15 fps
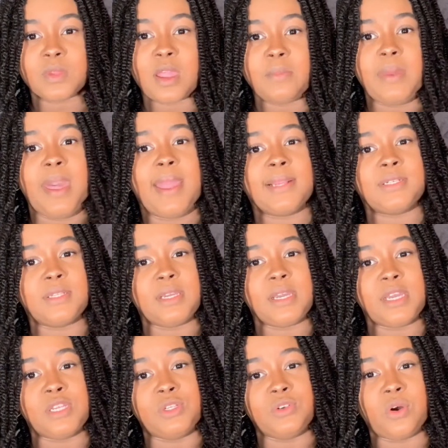I'm
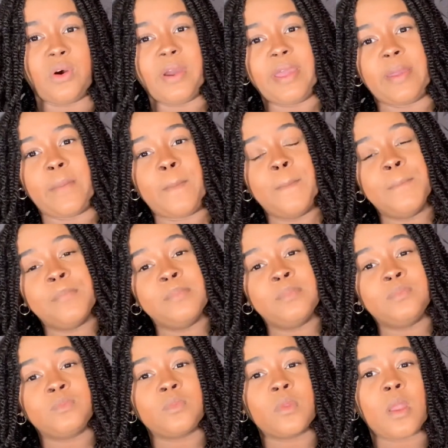actually enjoying
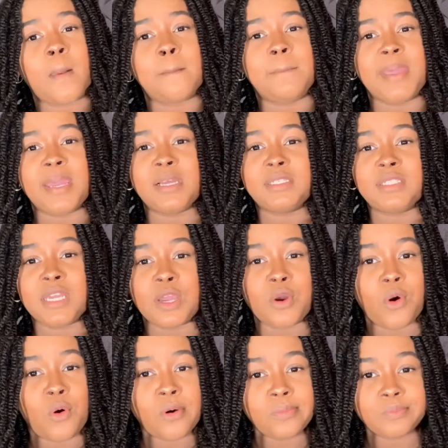being
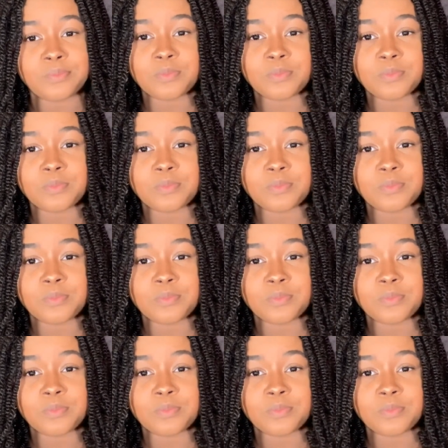single